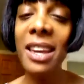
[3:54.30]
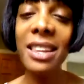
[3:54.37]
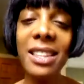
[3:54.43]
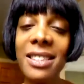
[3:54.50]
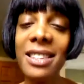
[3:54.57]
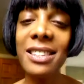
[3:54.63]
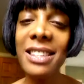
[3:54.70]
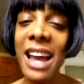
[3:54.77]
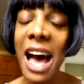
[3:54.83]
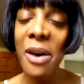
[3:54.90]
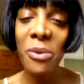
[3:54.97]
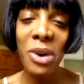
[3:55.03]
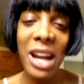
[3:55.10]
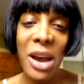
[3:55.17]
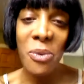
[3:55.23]
This is
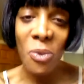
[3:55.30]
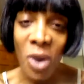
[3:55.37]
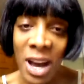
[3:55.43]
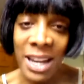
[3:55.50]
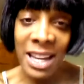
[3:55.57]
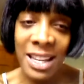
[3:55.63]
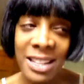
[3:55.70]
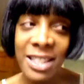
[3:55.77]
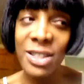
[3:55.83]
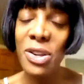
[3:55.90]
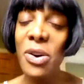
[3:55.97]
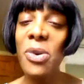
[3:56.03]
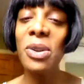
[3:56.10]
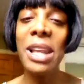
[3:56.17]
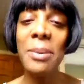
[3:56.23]
not what I wanted,
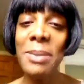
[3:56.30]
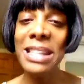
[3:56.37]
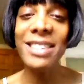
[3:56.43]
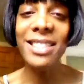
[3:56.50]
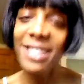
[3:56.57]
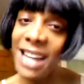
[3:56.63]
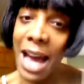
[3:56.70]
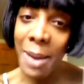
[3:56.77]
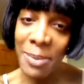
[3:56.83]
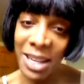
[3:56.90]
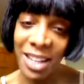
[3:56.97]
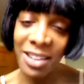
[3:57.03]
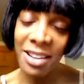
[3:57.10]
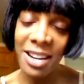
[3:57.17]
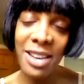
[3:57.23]
so let me stop
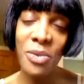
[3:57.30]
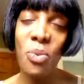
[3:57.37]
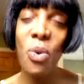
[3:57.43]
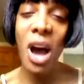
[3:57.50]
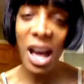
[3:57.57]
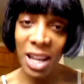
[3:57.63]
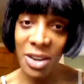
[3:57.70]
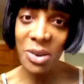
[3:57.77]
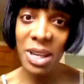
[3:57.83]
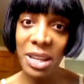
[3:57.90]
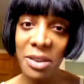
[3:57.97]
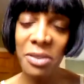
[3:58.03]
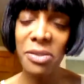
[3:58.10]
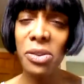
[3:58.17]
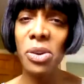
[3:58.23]
here and wallow
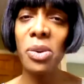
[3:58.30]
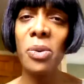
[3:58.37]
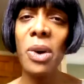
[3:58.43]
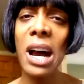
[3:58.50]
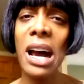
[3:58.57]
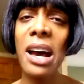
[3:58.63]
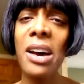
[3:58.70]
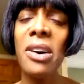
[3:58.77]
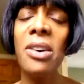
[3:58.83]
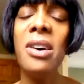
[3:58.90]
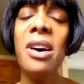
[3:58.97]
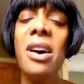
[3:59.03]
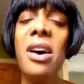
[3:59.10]
here for a while